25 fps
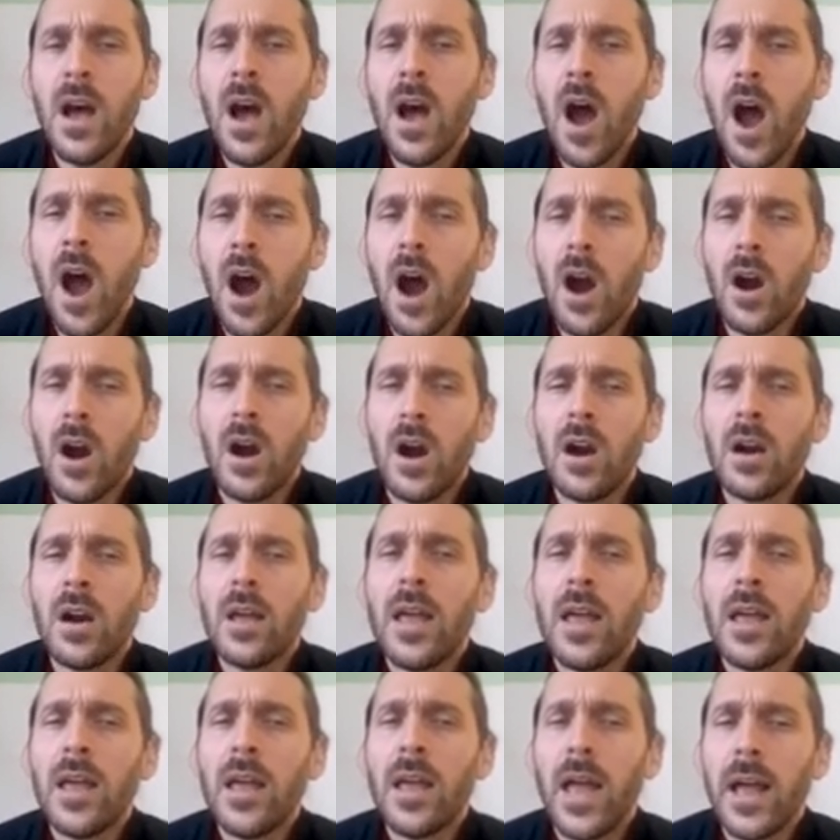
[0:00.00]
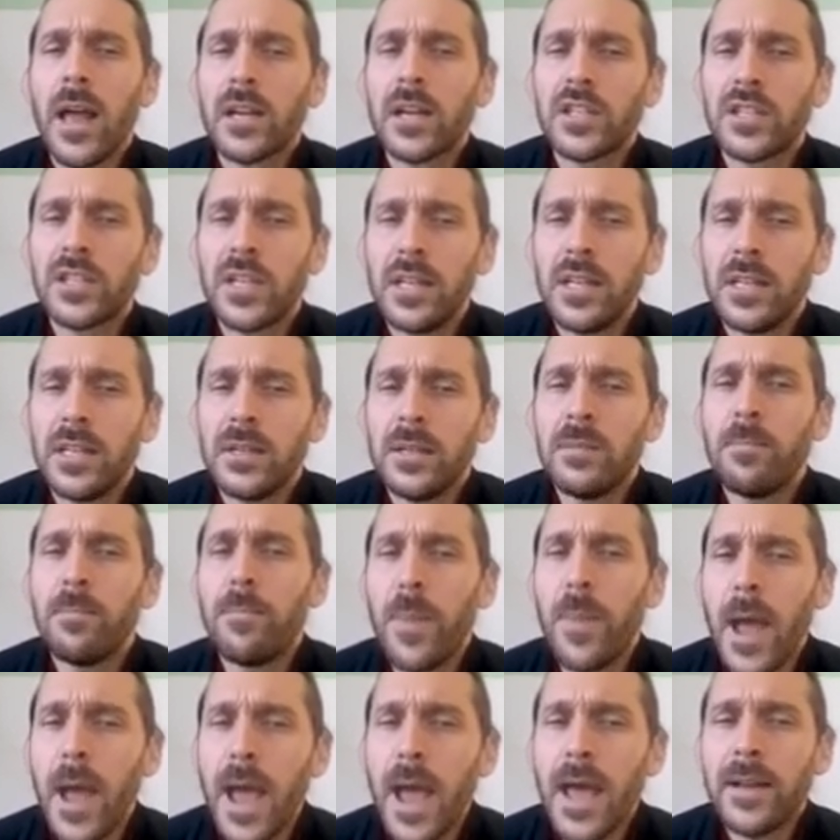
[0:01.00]
are actually
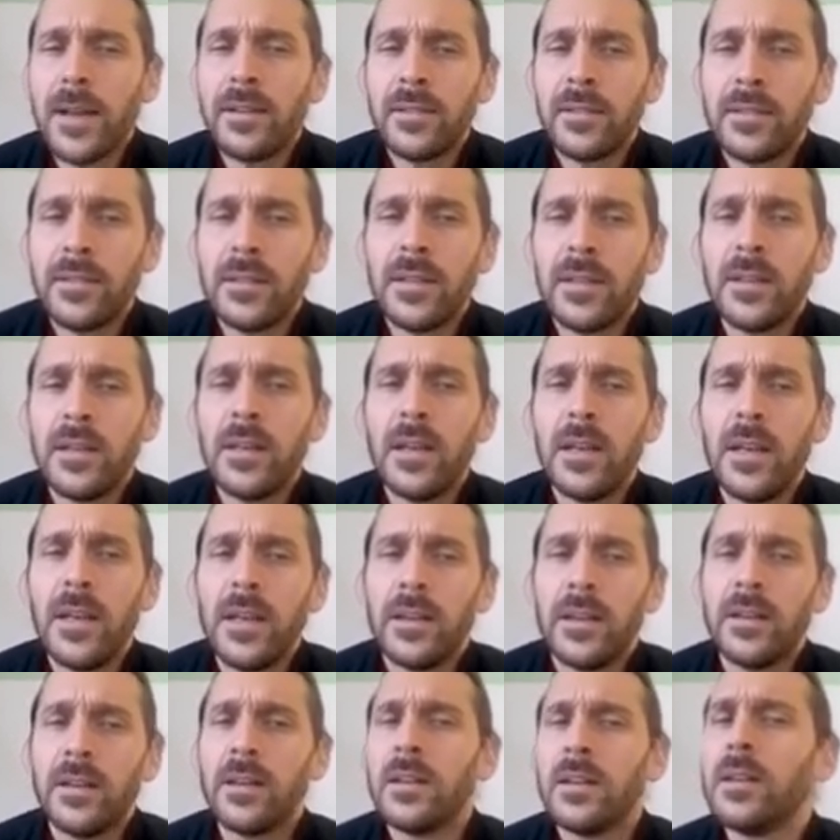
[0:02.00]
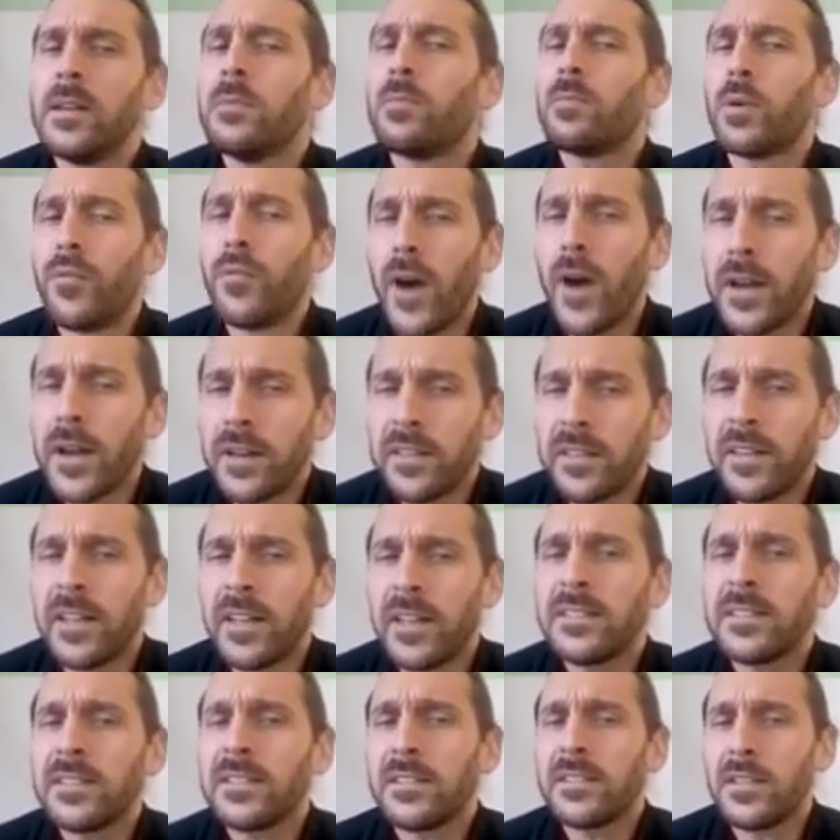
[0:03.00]
bad in providing the
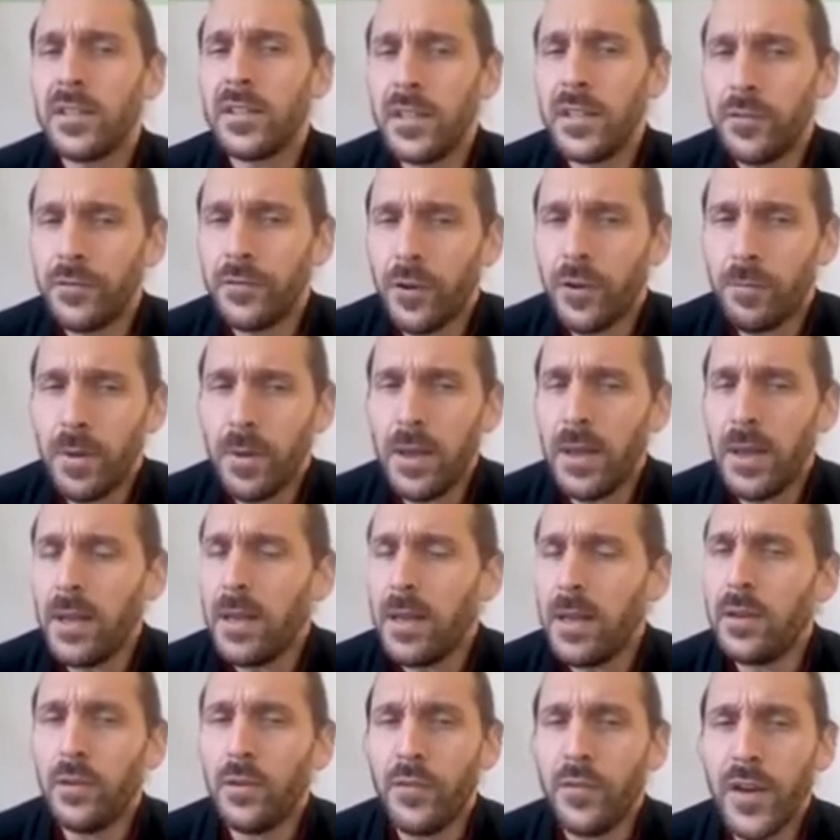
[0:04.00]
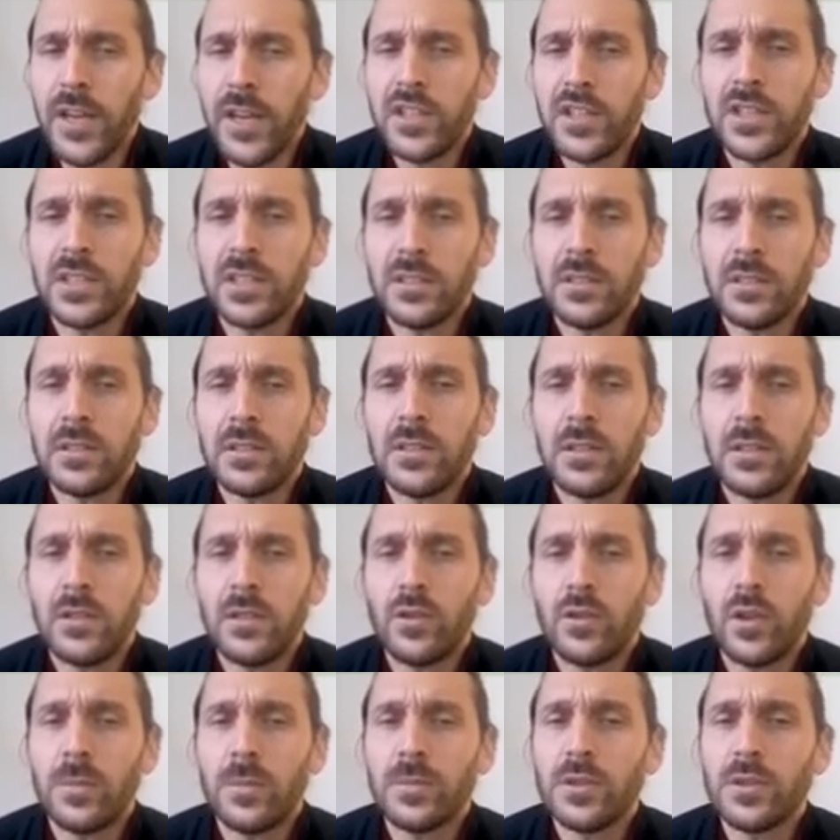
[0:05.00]
necessary innovation in
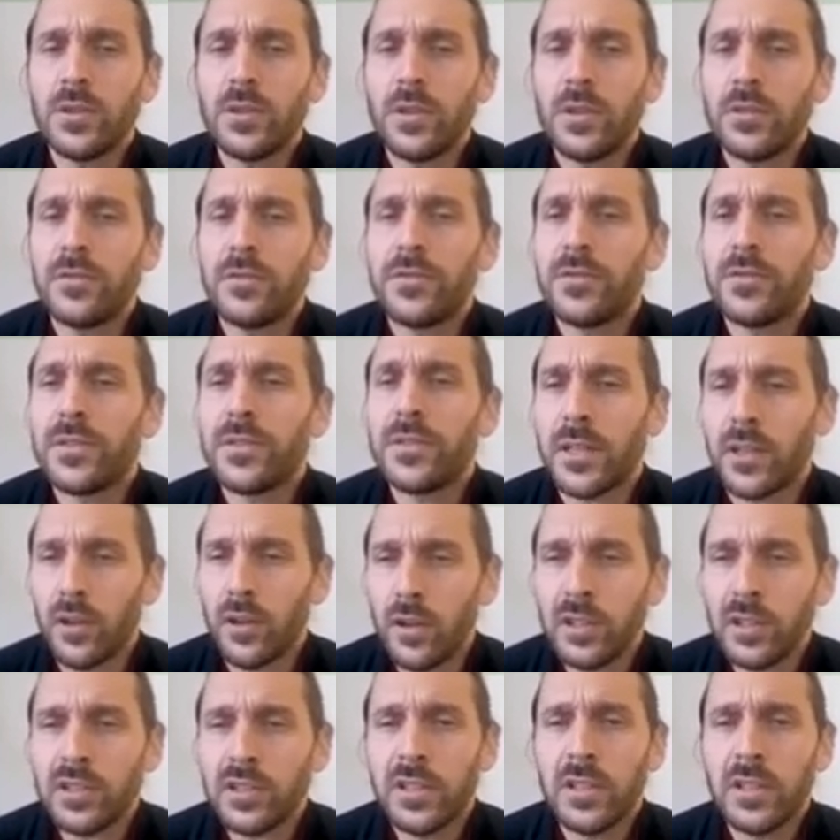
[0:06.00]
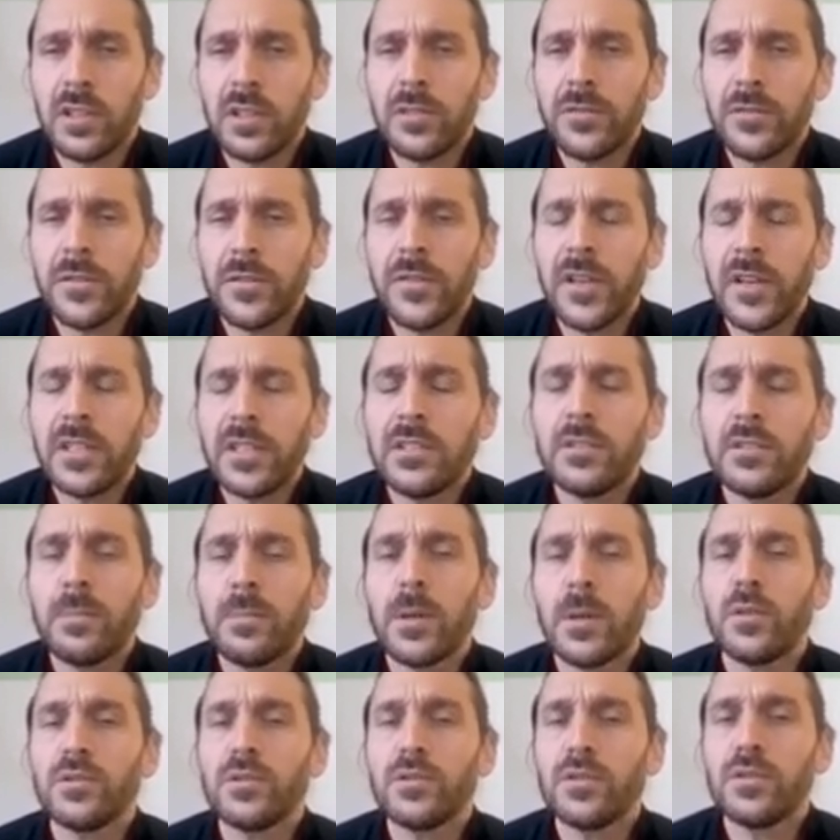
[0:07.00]
terms of technological innovation,
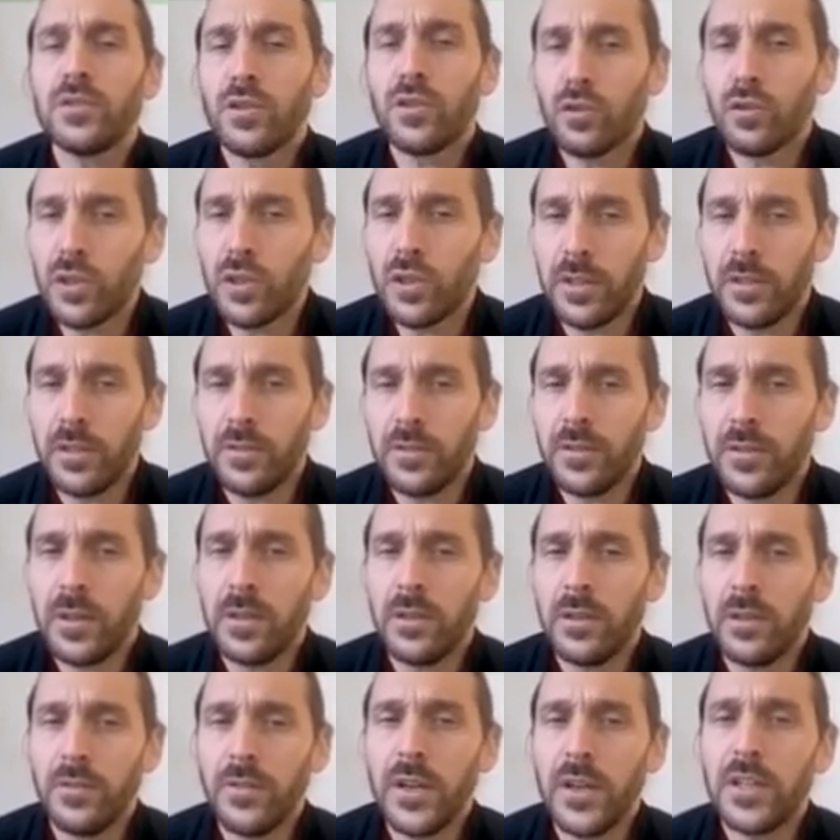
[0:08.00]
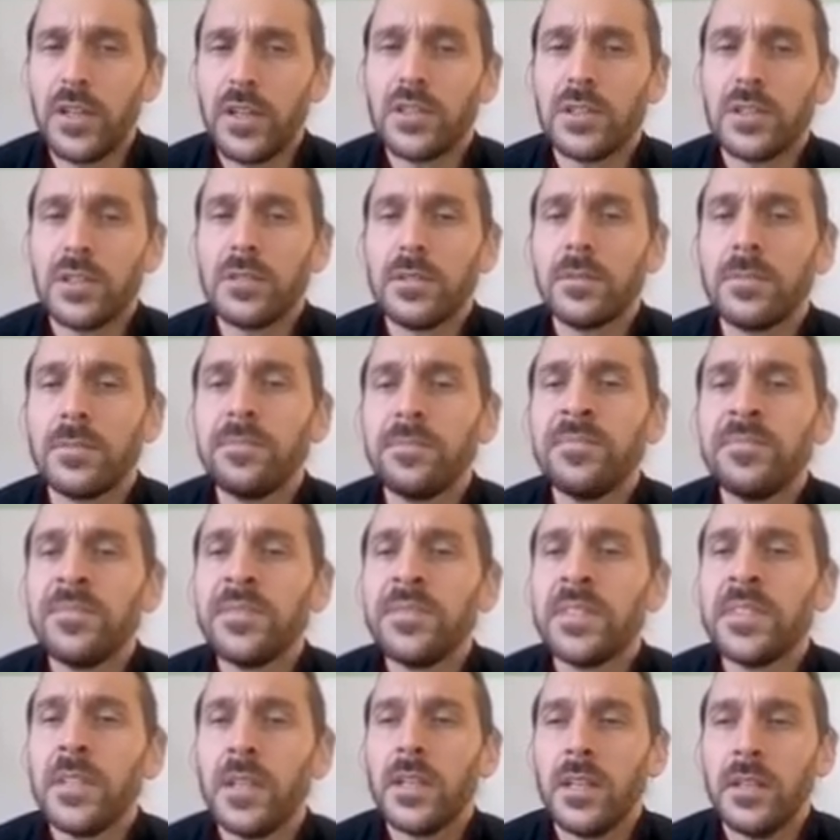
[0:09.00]
but also social innovation.
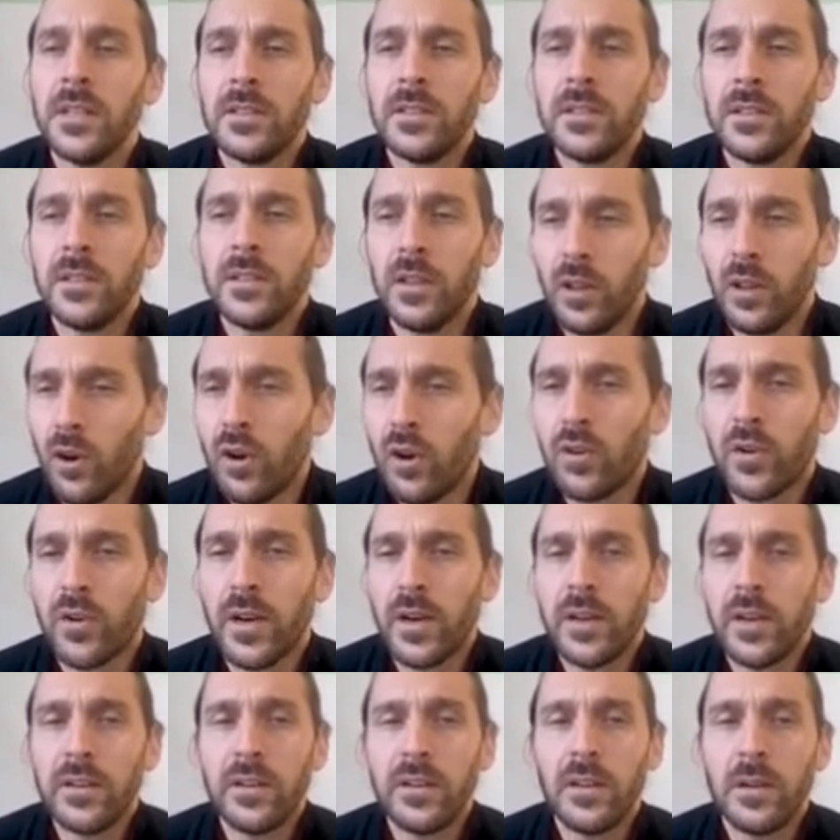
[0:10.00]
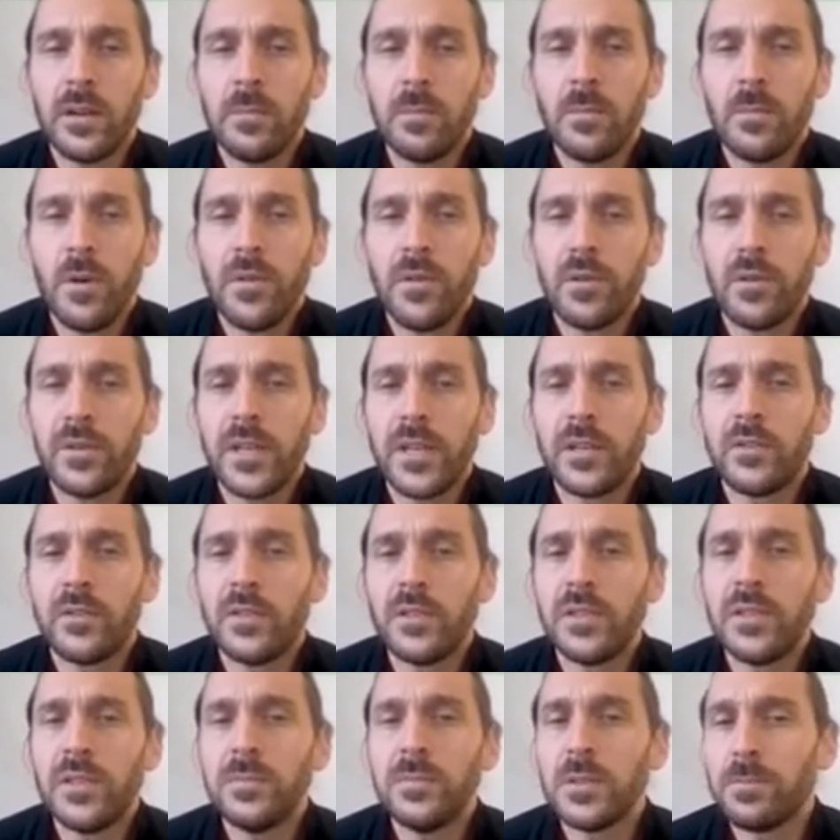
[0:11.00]
And in the long run, authoritarian
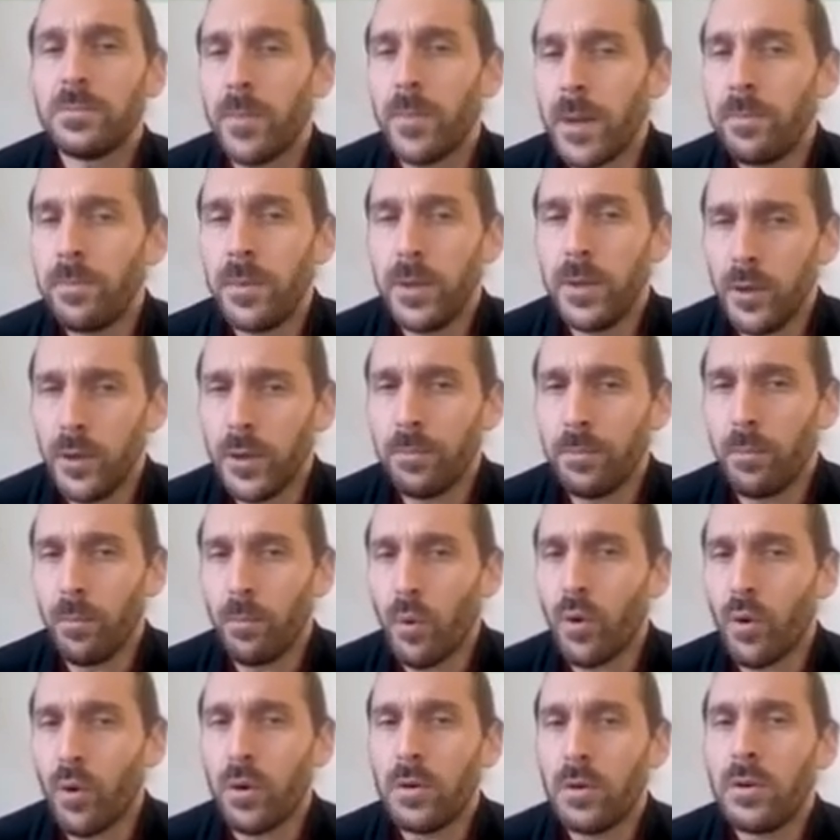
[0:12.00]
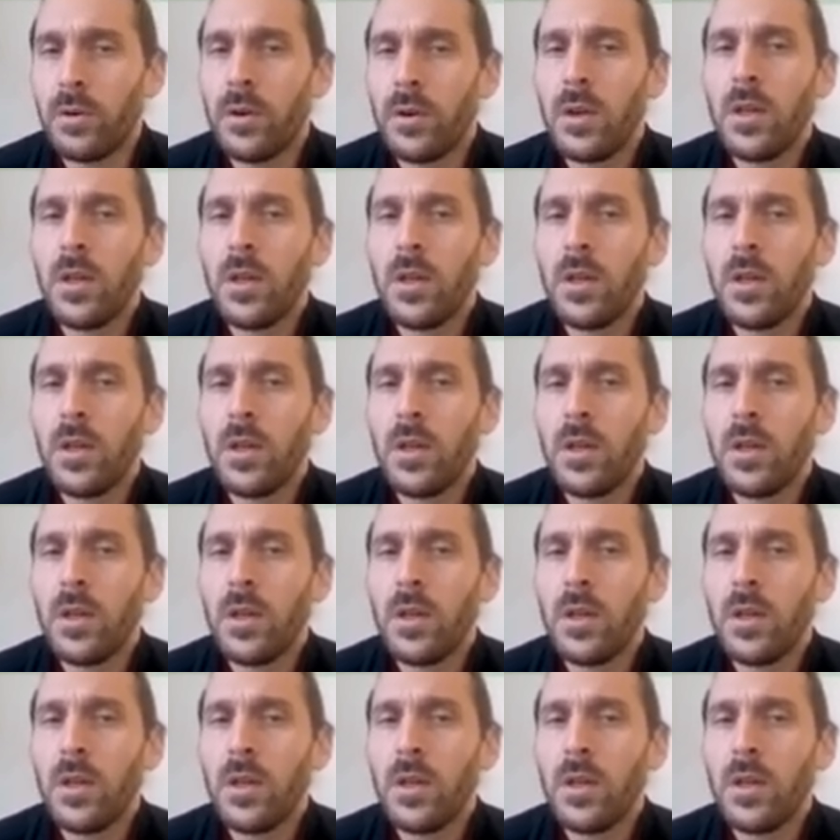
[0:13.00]
regimes might be not more